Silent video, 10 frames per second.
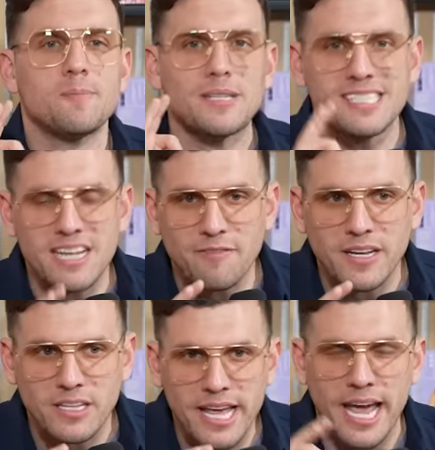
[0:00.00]

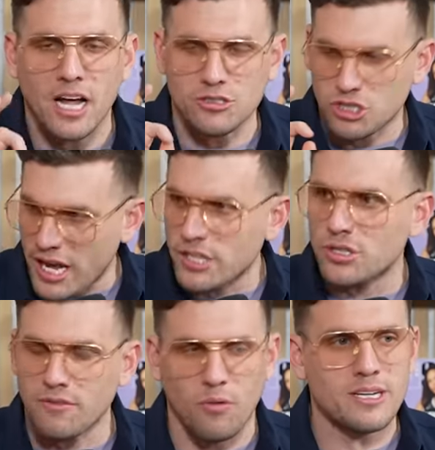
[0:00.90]
specifically, and I'll
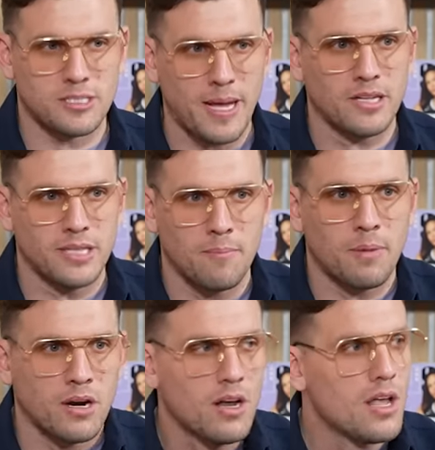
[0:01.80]
change the voicemail
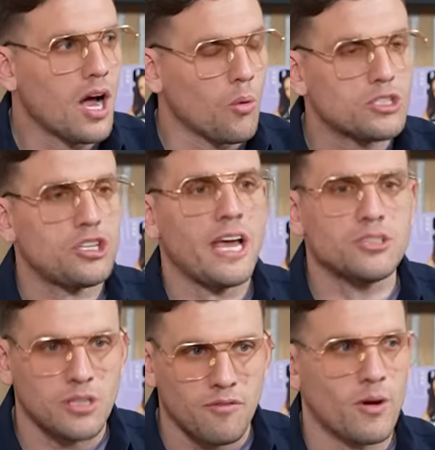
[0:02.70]
number. Or we'll
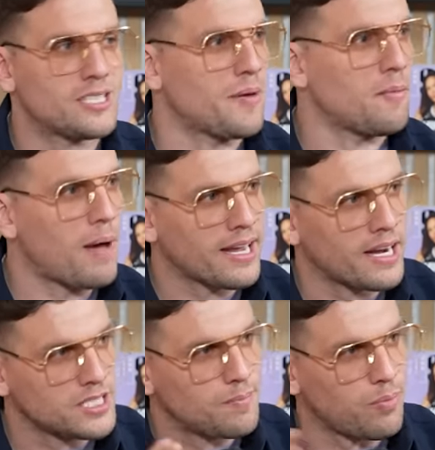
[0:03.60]
change the voicemail. Mike
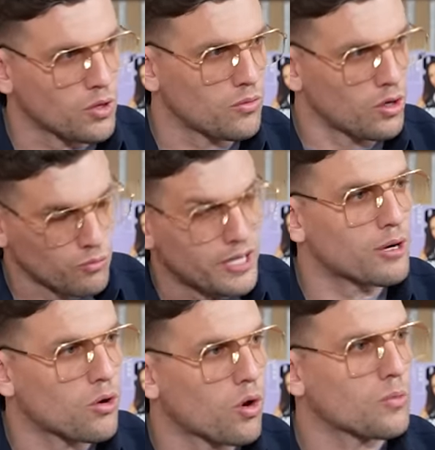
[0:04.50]
and I both will
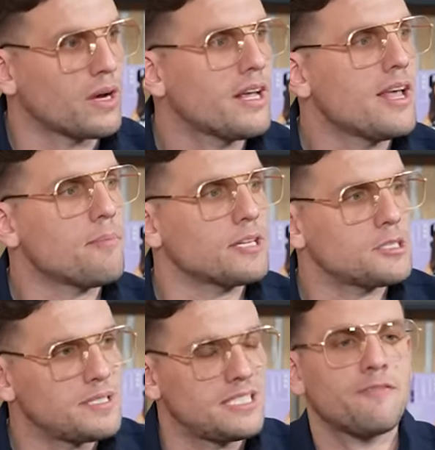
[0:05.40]
re-record one, but
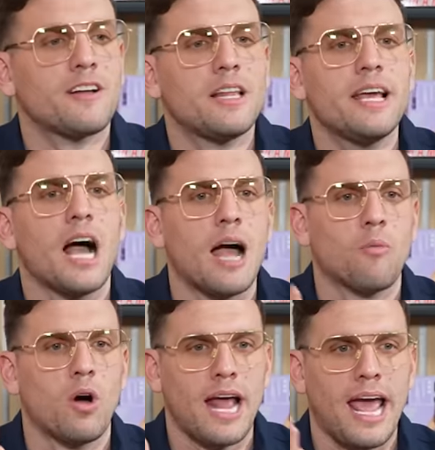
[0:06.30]
specifically, I
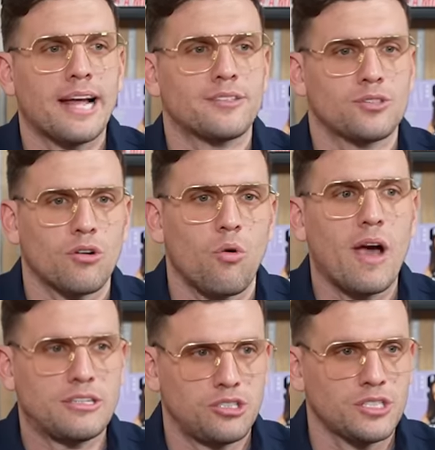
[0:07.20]
want to answer
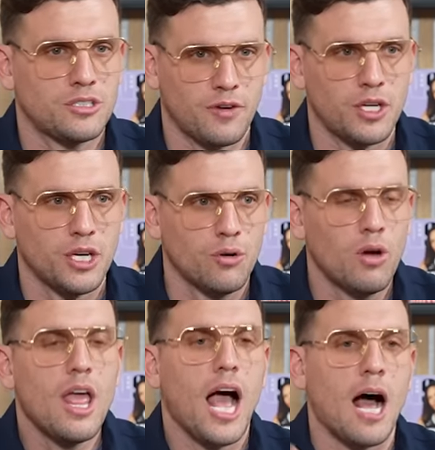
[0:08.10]
questions for you
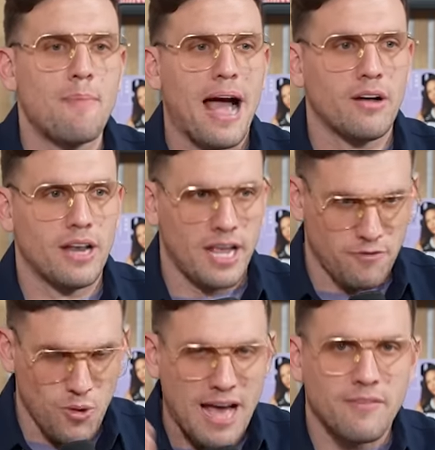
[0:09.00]
about
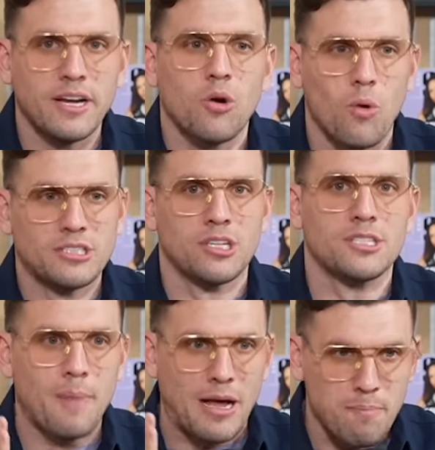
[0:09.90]
if you have any questions
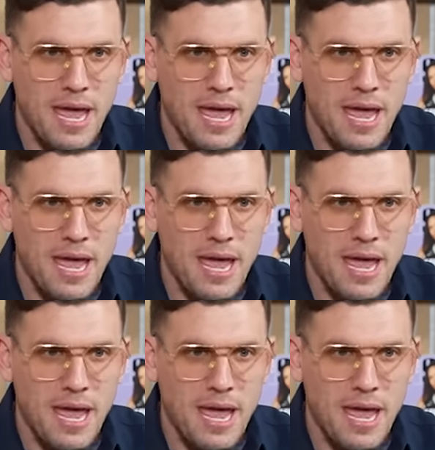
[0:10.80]
about